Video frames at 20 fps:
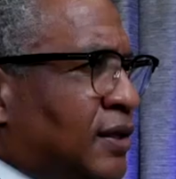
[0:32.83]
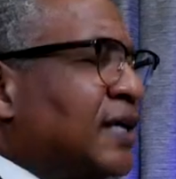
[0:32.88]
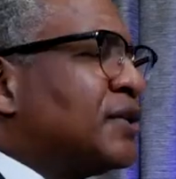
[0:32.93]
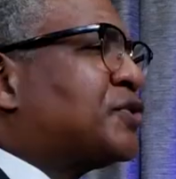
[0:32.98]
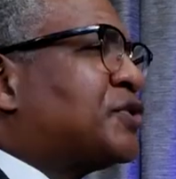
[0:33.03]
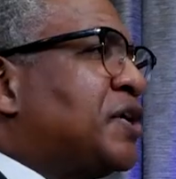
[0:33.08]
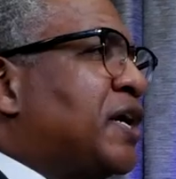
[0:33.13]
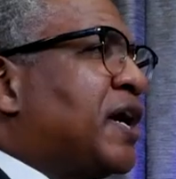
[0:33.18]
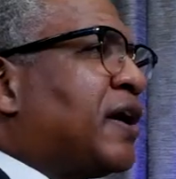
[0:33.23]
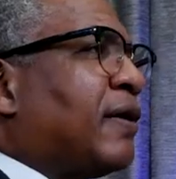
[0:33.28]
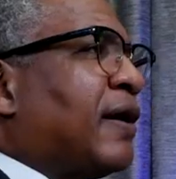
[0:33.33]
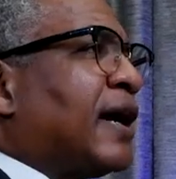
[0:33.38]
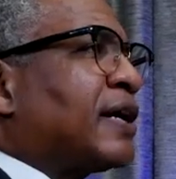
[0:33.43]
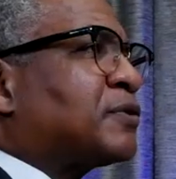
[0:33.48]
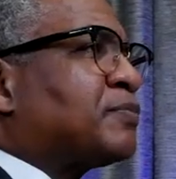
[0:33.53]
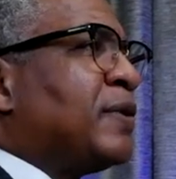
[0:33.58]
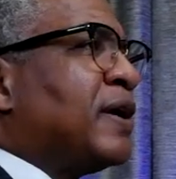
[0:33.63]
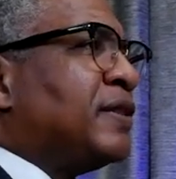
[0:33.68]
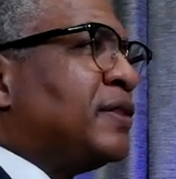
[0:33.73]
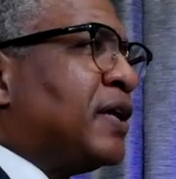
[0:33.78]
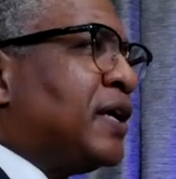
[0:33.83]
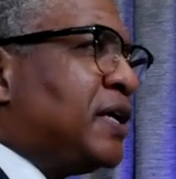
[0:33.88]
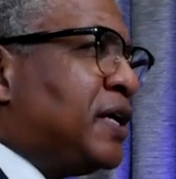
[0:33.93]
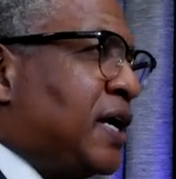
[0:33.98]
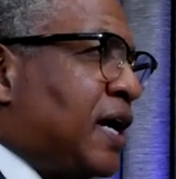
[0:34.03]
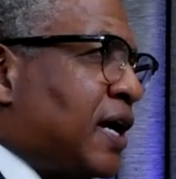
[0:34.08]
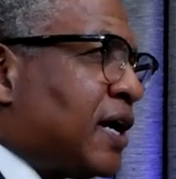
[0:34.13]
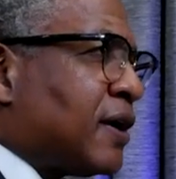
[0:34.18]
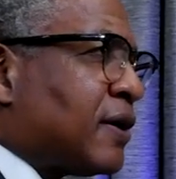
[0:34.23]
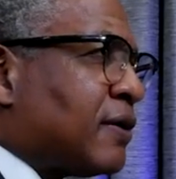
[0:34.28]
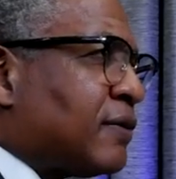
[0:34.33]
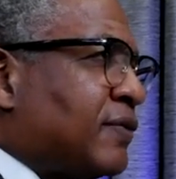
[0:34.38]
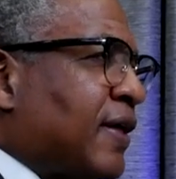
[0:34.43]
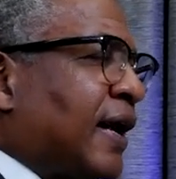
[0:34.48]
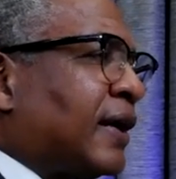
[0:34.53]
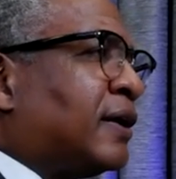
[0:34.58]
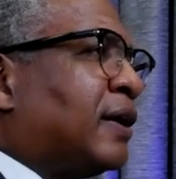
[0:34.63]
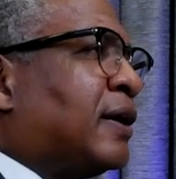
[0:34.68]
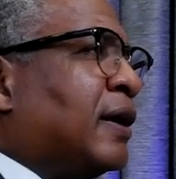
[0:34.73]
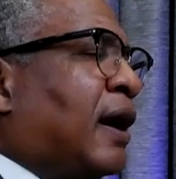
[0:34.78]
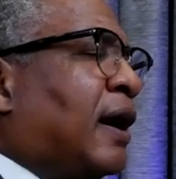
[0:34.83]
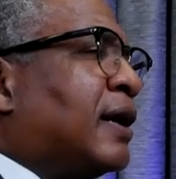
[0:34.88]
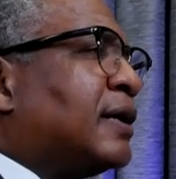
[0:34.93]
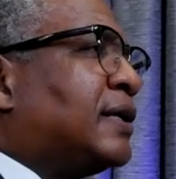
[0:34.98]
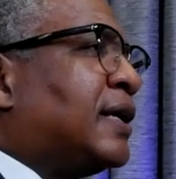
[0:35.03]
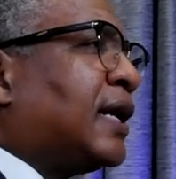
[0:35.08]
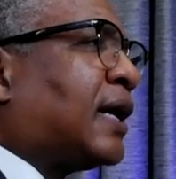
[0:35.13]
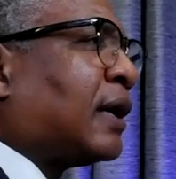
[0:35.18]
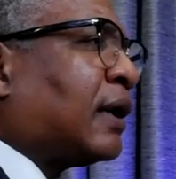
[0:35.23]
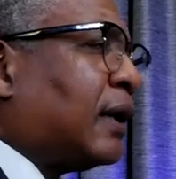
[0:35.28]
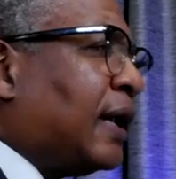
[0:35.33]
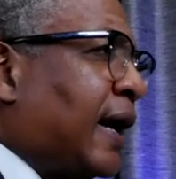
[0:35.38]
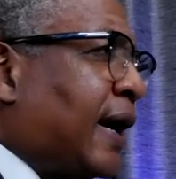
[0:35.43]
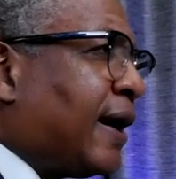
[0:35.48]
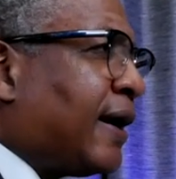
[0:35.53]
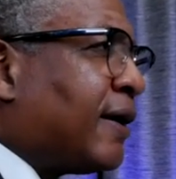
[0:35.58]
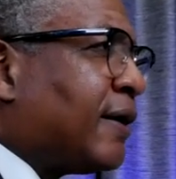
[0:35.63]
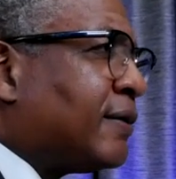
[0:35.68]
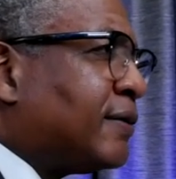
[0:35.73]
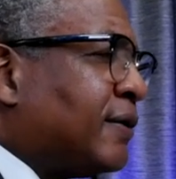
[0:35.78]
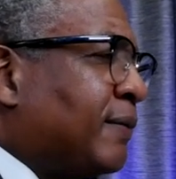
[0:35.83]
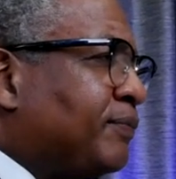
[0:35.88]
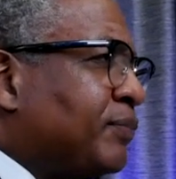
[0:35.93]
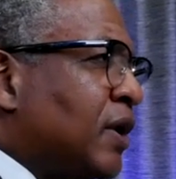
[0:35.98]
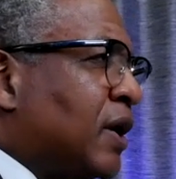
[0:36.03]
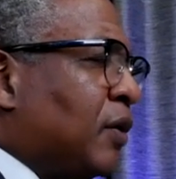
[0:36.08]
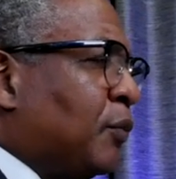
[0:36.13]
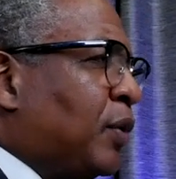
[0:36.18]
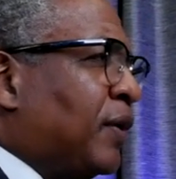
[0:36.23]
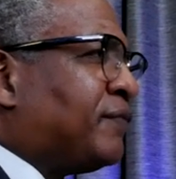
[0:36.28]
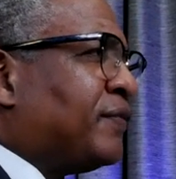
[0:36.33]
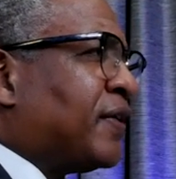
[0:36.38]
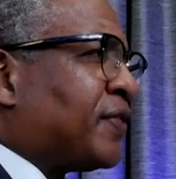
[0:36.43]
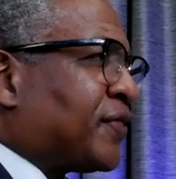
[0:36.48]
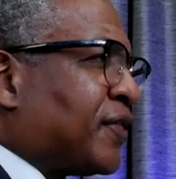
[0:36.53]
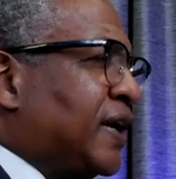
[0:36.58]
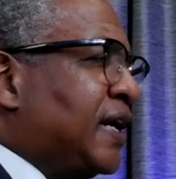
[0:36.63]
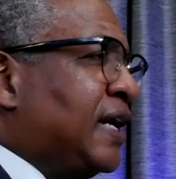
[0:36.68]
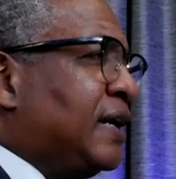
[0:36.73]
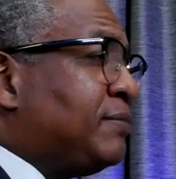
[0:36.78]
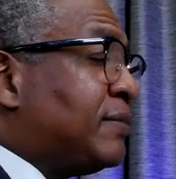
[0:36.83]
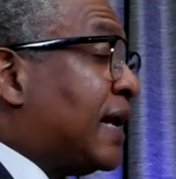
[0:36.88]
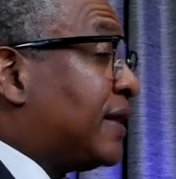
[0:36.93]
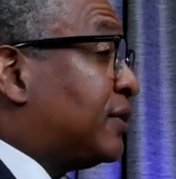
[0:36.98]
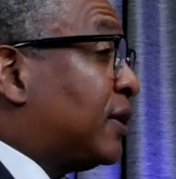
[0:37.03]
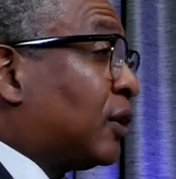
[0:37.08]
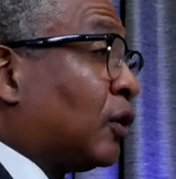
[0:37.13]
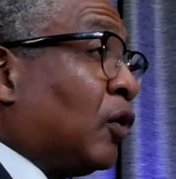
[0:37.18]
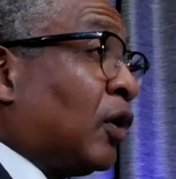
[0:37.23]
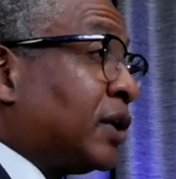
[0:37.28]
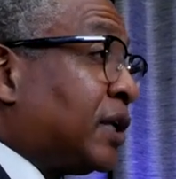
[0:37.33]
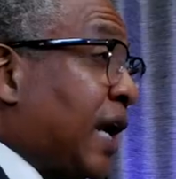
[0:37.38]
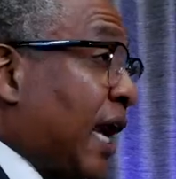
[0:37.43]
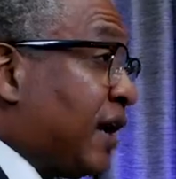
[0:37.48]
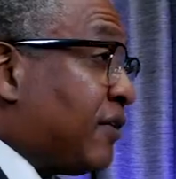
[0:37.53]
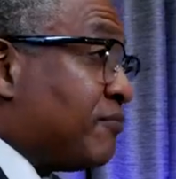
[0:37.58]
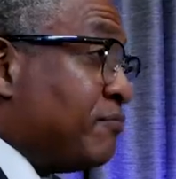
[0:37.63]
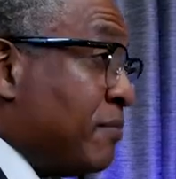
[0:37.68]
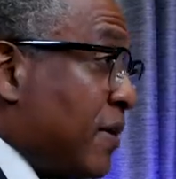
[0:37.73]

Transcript: This year has been the year that God declared with the theme that the Lord gave